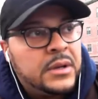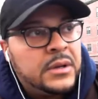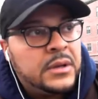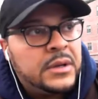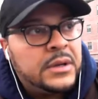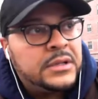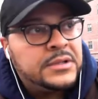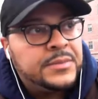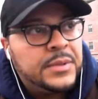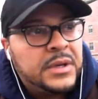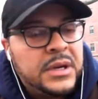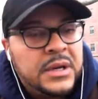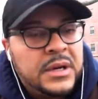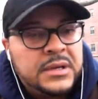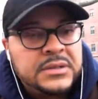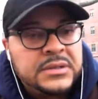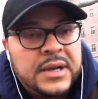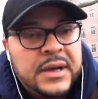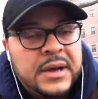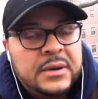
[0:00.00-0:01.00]
It's
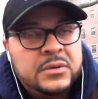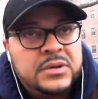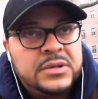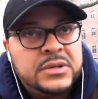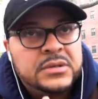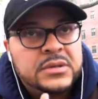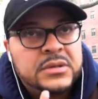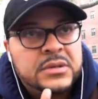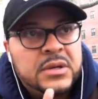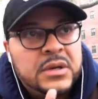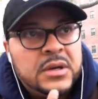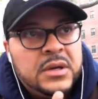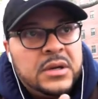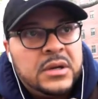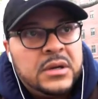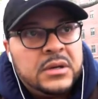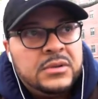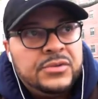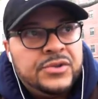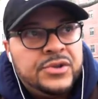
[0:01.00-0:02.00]
because I was
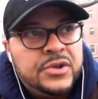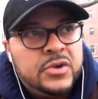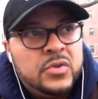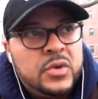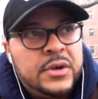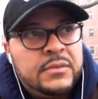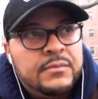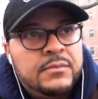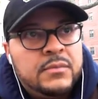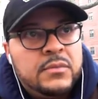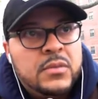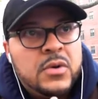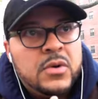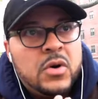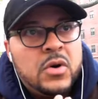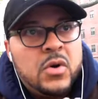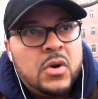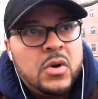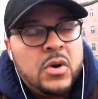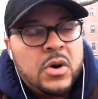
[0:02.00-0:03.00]
doing
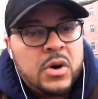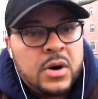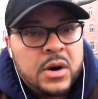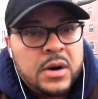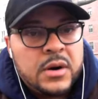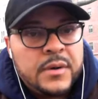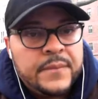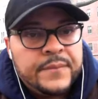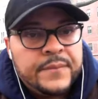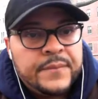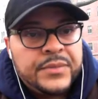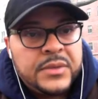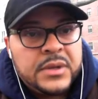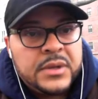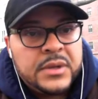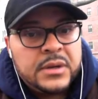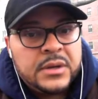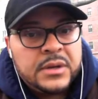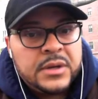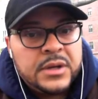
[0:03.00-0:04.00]
more.
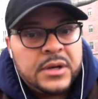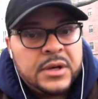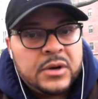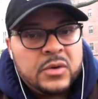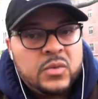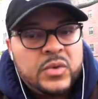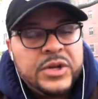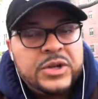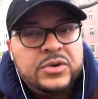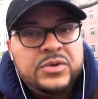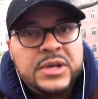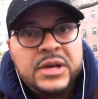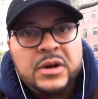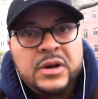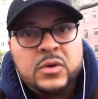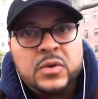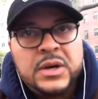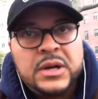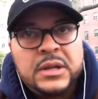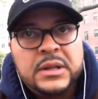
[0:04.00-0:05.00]
You know, when you deal
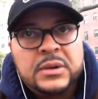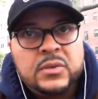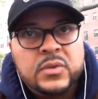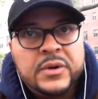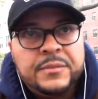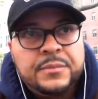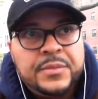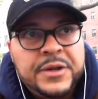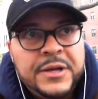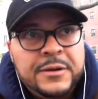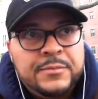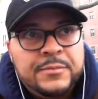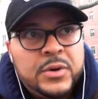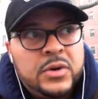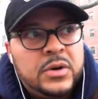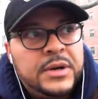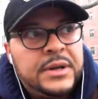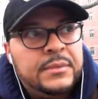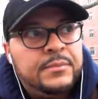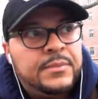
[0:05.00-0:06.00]
with people
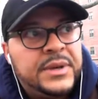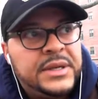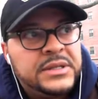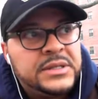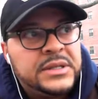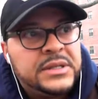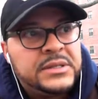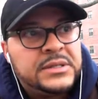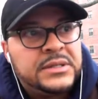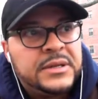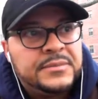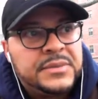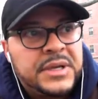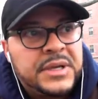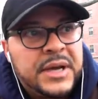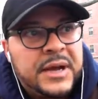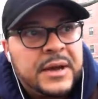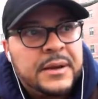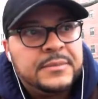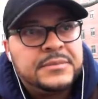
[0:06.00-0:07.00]
in business,
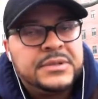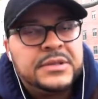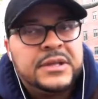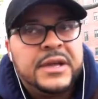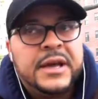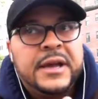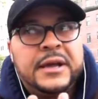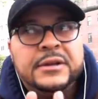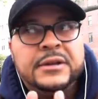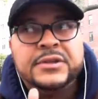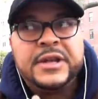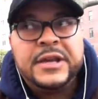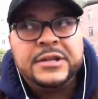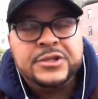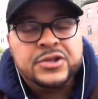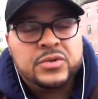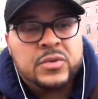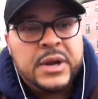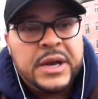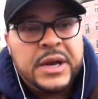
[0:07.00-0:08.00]
sometimes they
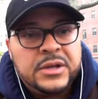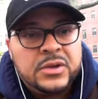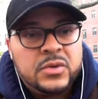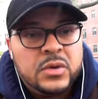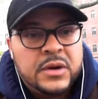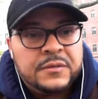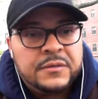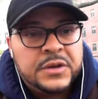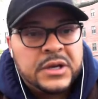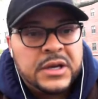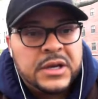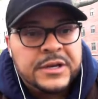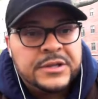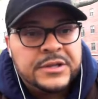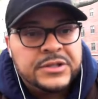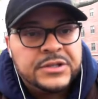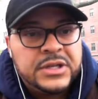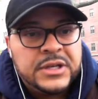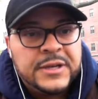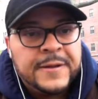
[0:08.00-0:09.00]
drain of your energy,
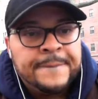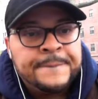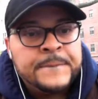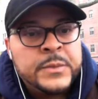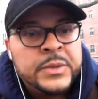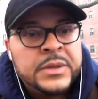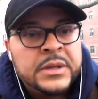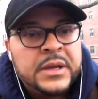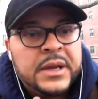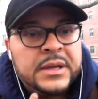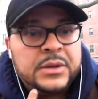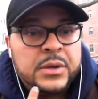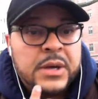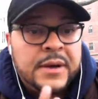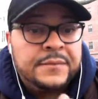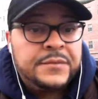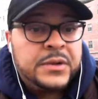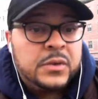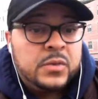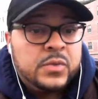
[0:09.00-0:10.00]
and you
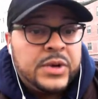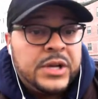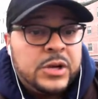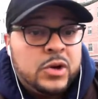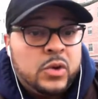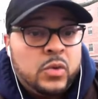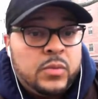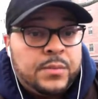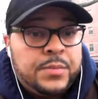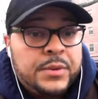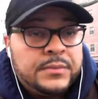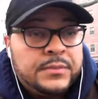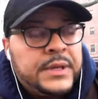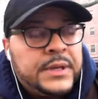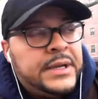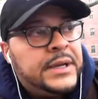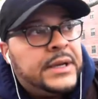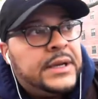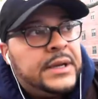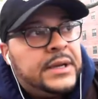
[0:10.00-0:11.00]
have to recoup.
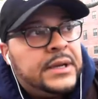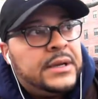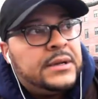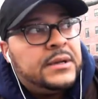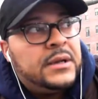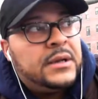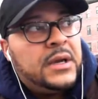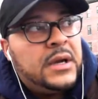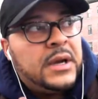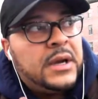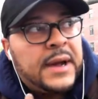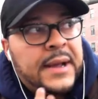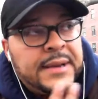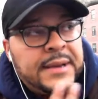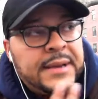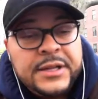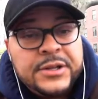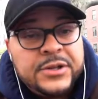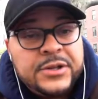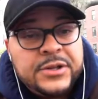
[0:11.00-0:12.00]
And I
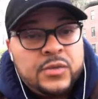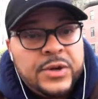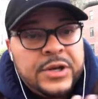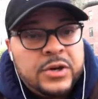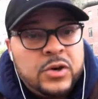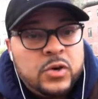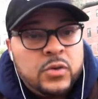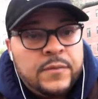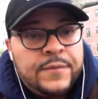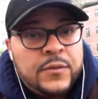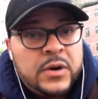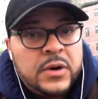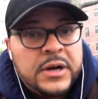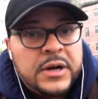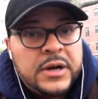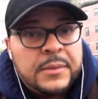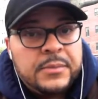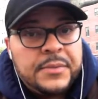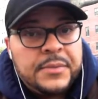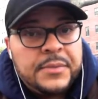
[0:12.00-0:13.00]
needed to recoup for a
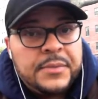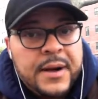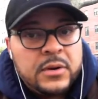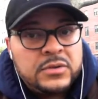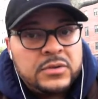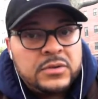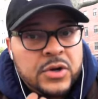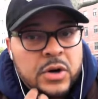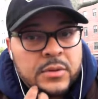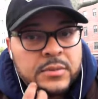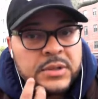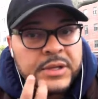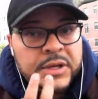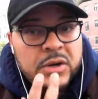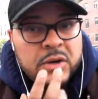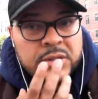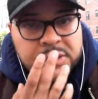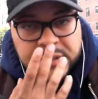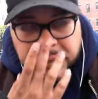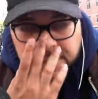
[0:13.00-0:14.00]
couple hours. Normally
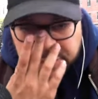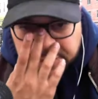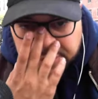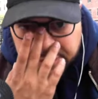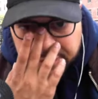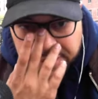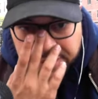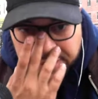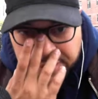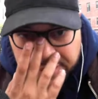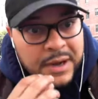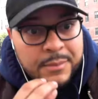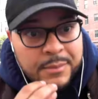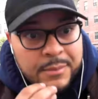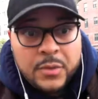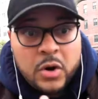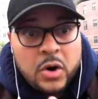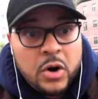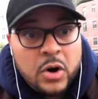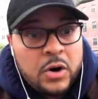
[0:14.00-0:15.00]
on Sundays,
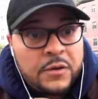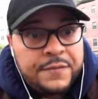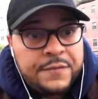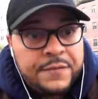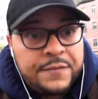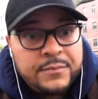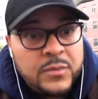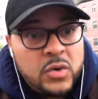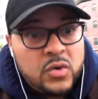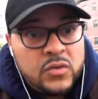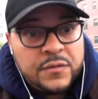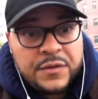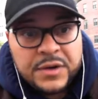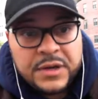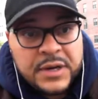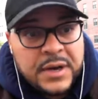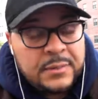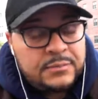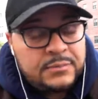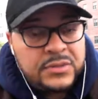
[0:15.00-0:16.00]
I'm off. I'm
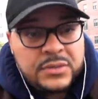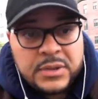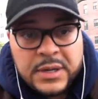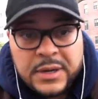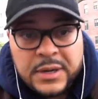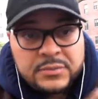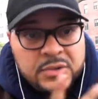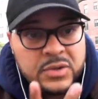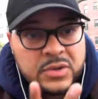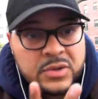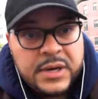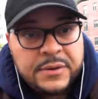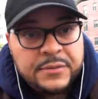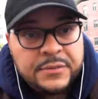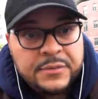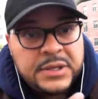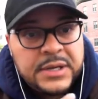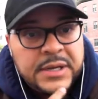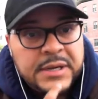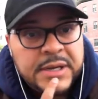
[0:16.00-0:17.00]
moving. I'm doing
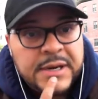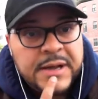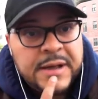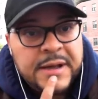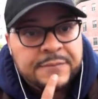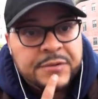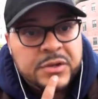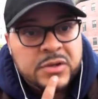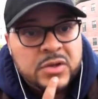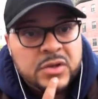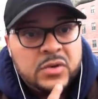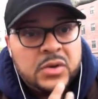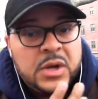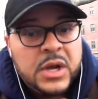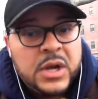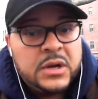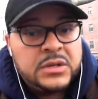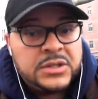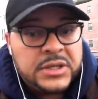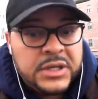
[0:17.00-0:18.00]
everything that I have to do.
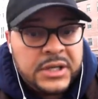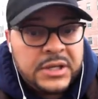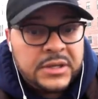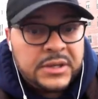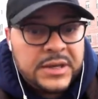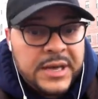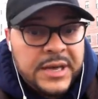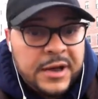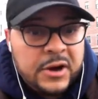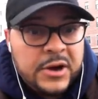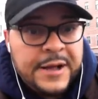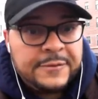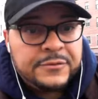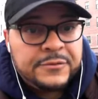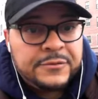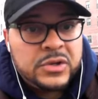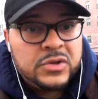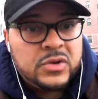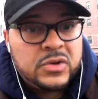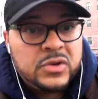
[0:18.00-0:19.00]
See, now I have
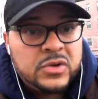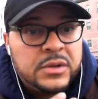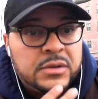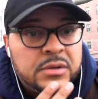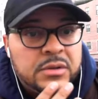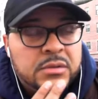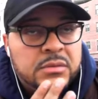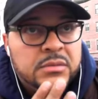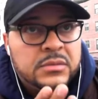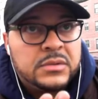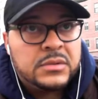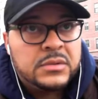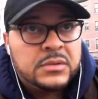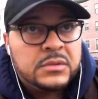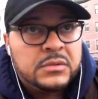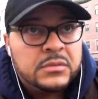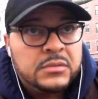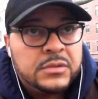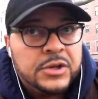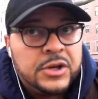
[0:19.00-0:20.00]
to do it,
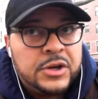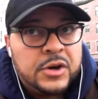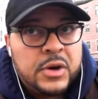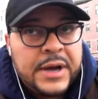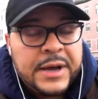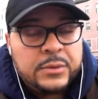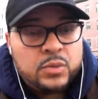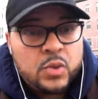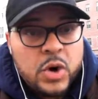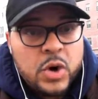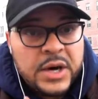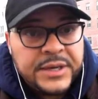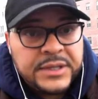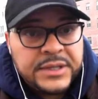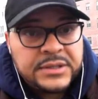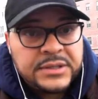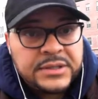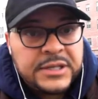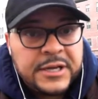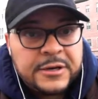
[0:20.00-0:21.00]
you know, at 1
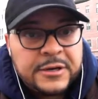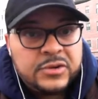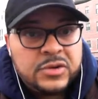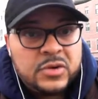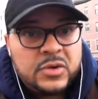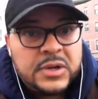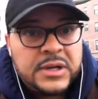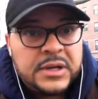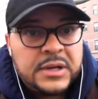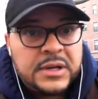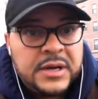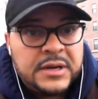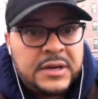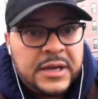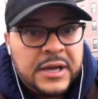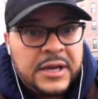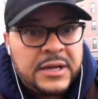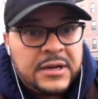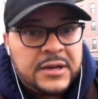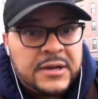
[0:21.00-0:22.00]
instead of doing it at
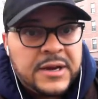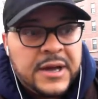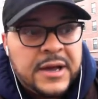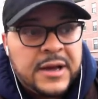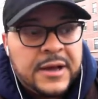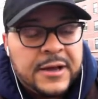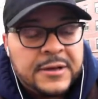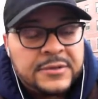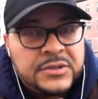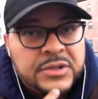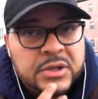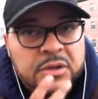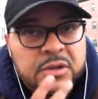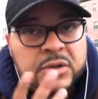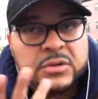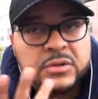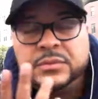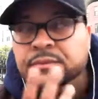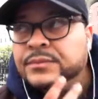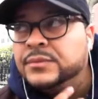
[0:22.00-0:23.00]
8 or 9. So
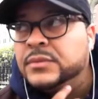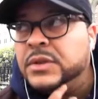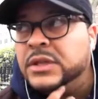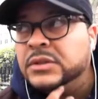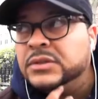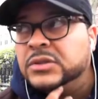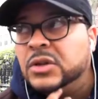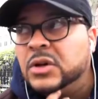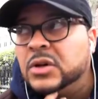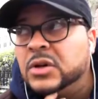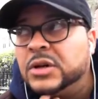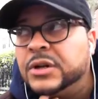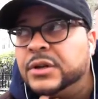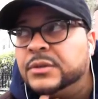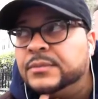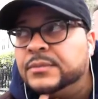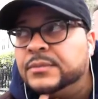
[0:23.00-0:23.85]
it's all good.